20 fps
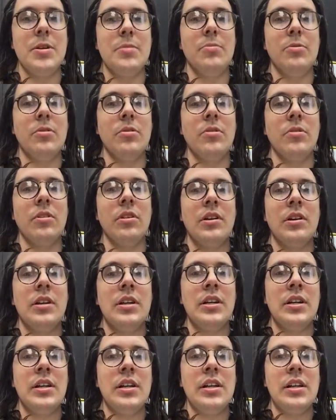people,
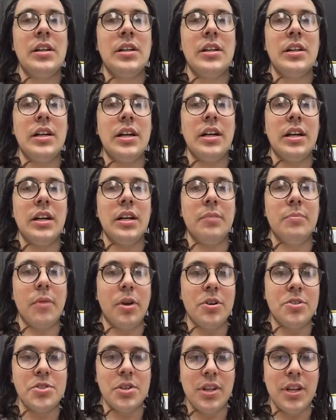
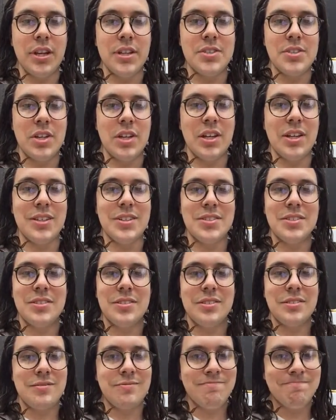marginalizing
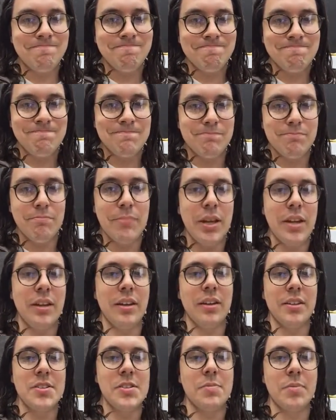us,
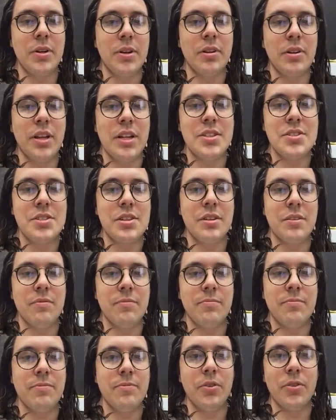making us appear less than
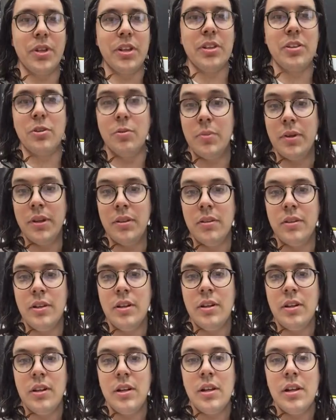fully human,
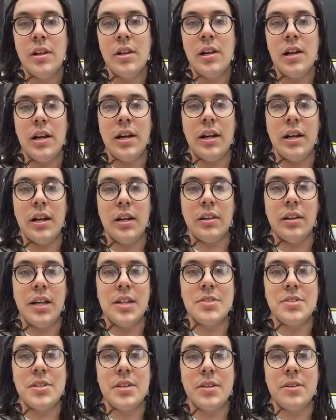
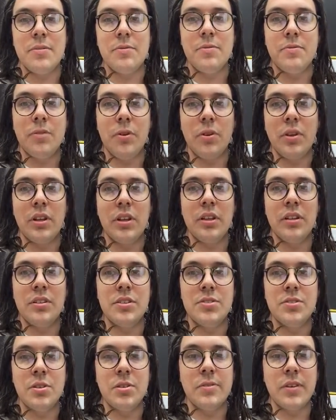less than fully
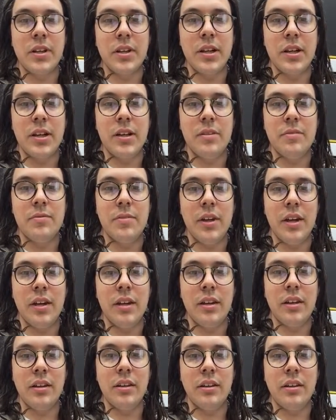deserving of
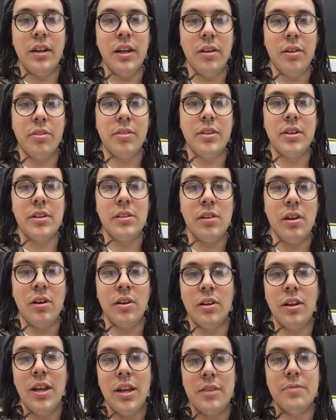a healthy,
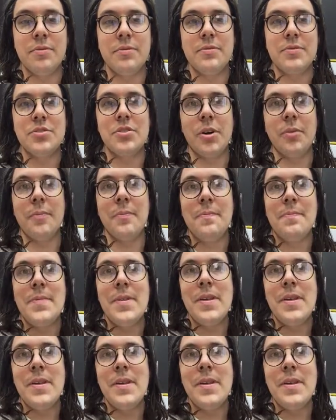long life. So